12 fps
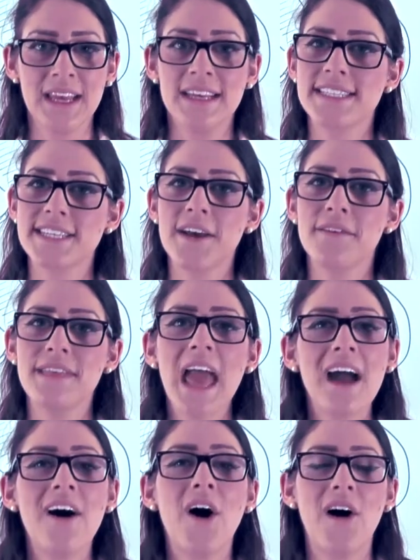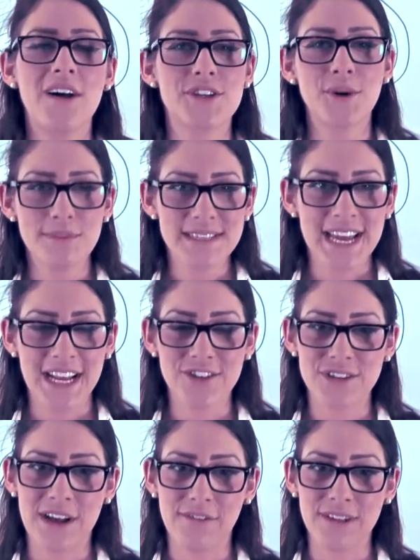So they are our top 10
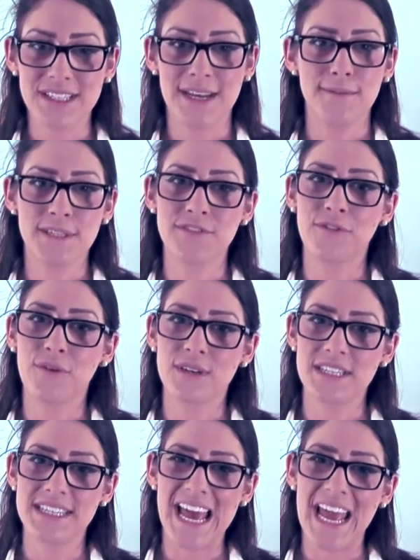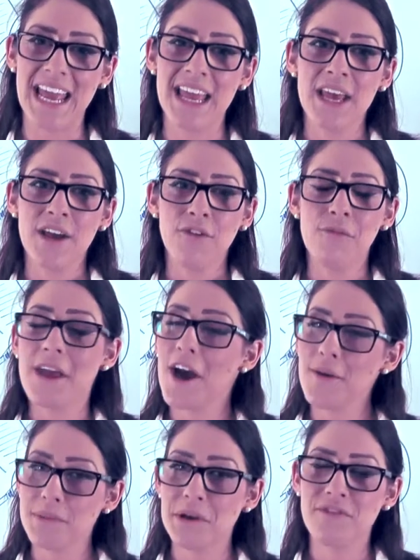travel tips for today. We
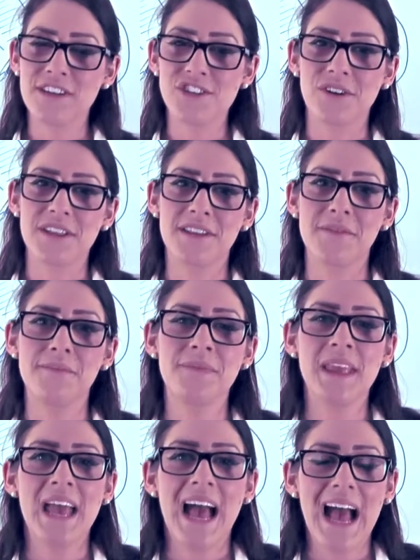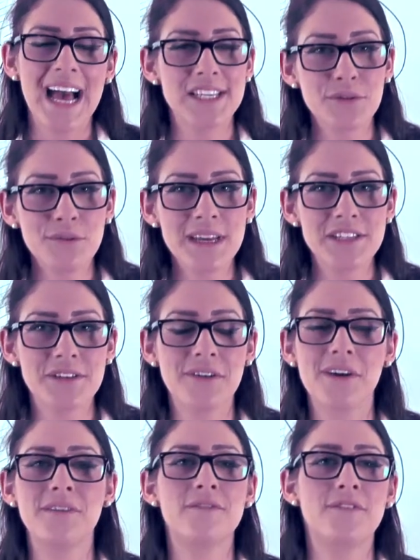hope you've enjoyed them. As always, you
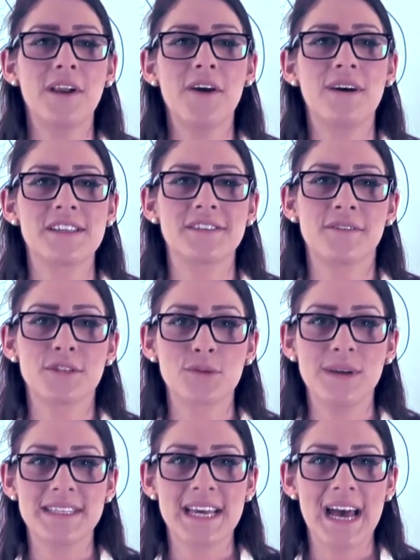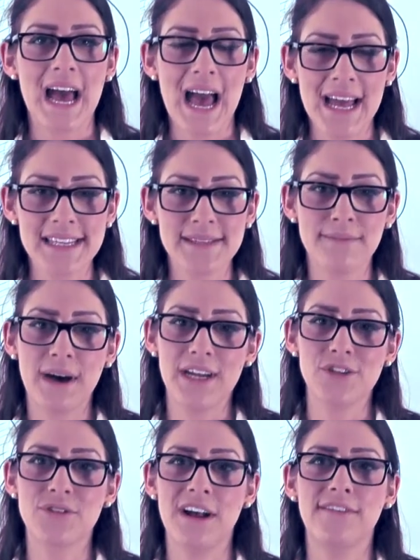can follow us on Twitter at
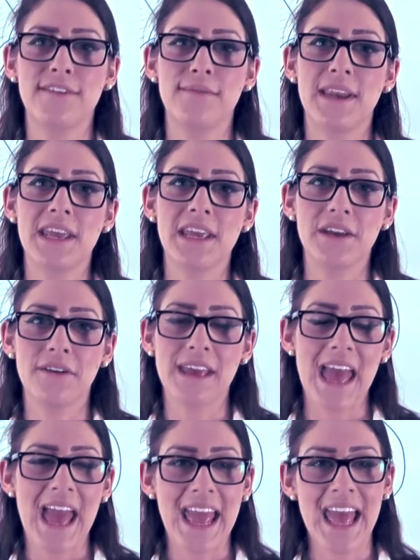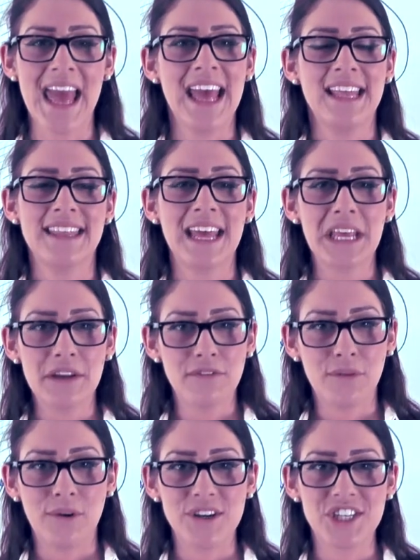MyTravelMoney.co.uk. Thank you
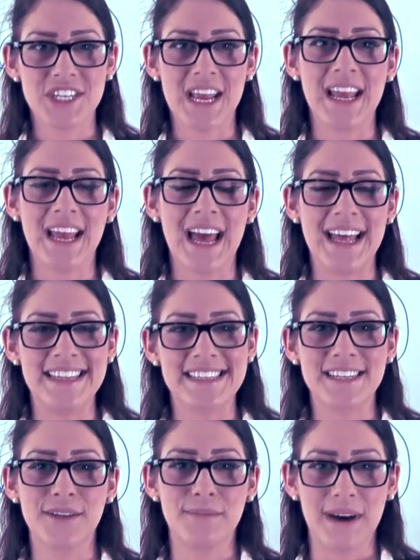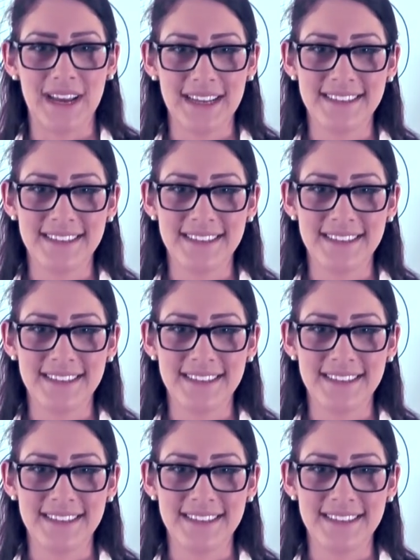for watching and goodbye.